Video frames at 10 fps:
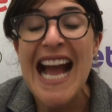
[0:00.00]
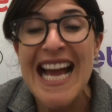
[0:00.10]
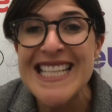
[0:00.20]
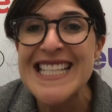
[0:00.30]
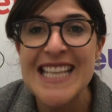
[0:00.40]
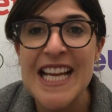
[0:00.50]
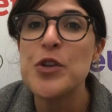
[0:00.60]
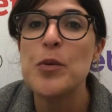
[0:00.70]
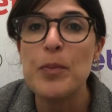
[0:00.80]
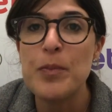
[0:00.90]

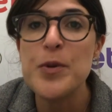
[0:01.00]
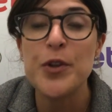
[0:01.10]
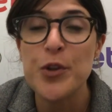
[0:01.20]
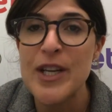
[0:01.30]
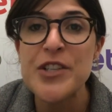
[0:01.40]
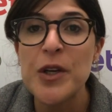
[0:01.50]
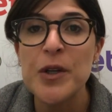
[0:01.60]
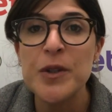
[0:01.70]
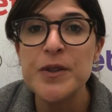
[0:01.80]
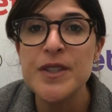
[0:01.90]
understand your
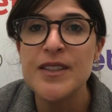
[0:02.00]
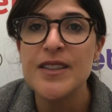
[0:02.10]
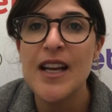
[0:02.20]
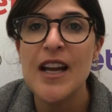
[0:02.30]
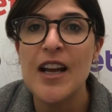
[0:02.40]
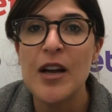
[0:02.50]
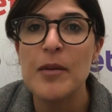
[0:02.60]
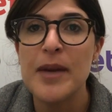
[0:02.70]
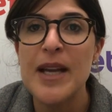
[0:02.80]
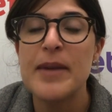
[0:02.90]
threshold,
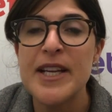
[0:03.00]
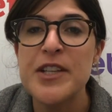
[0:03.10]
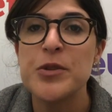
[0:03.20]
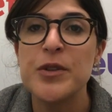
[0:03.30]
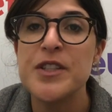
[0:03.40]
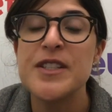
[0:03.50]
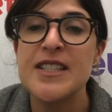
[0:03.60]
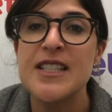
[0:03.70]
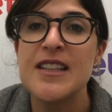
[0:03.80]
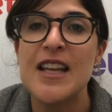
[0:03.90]
and make sure that you
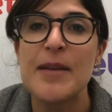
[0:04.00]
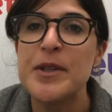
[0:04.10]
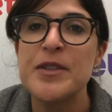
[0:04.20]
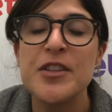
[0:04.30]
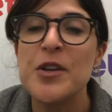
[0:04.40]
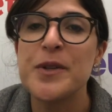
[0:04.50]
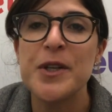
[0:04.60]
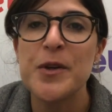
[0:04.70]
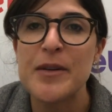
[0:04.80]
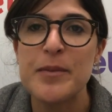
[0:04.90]
stick to that, because you don't want
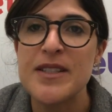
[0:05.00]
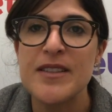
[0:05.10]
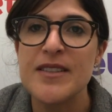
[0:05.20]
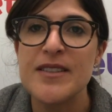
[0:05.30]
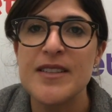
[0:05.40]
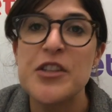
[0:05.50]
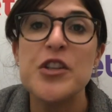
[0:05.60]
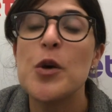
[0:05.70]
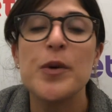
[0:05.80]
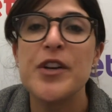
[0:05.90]
to go out of business and
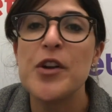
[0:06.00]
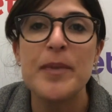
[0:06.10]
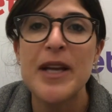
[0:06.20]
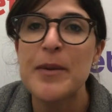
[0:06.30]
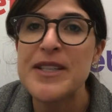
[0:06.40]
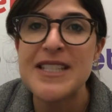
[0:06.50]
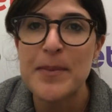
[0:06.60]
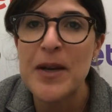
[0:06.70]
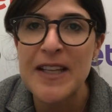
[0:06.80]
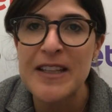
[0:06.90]
you don't want to not be able to
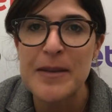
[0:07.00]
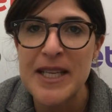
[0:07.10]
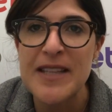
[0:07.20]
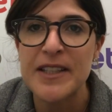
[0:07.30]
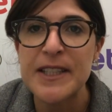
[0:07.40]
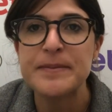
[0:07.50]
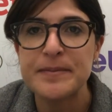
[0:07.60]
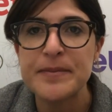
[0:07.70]
supply them either.